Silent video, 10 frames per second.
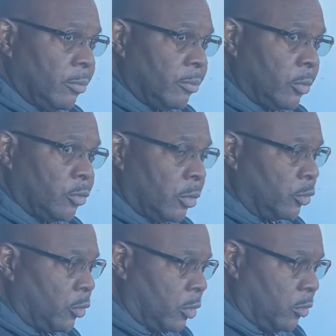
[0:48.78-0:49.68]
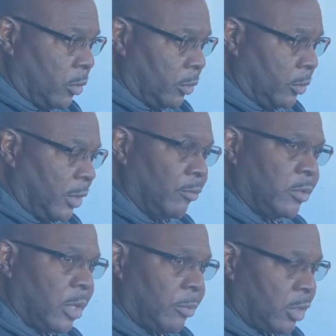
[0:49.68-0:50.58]
We turn the truck on. Give
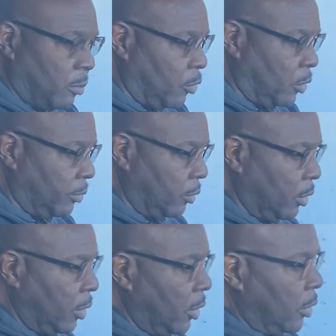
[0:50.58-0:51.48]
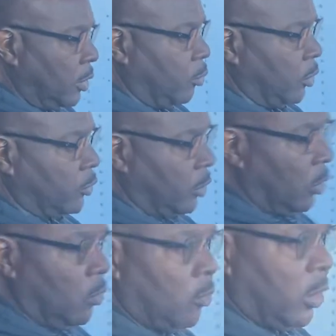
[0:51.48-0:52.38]
it time to come on, it will
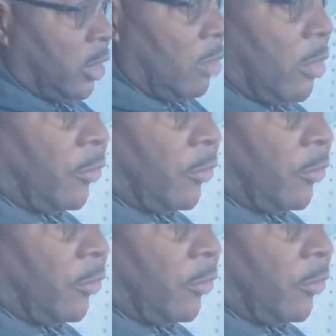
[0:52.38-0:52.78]
slowly come off